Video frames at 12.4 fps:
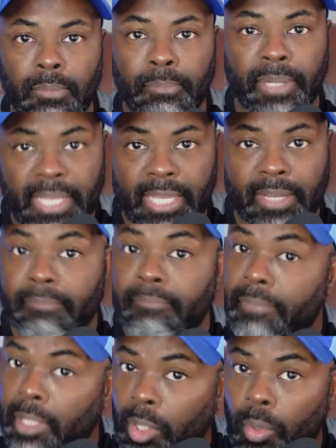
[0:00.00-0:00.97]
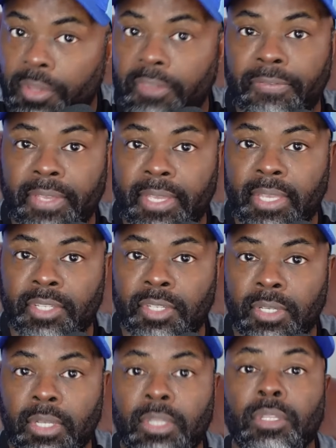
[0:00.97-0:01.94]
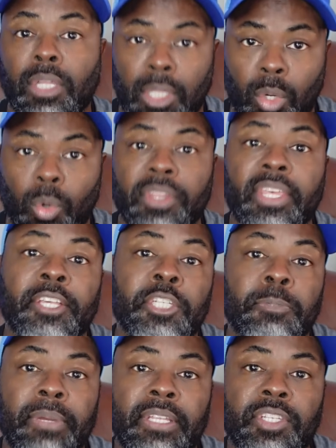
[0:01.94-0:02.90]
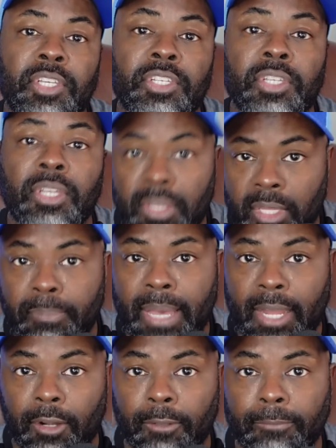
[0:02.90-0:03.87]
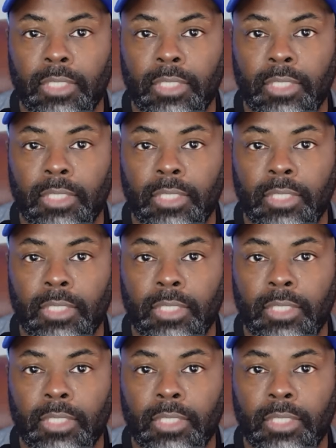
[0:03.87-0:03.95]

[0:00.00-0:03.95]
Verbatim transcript: But again, the lower the fees, the lower the expenses, the better.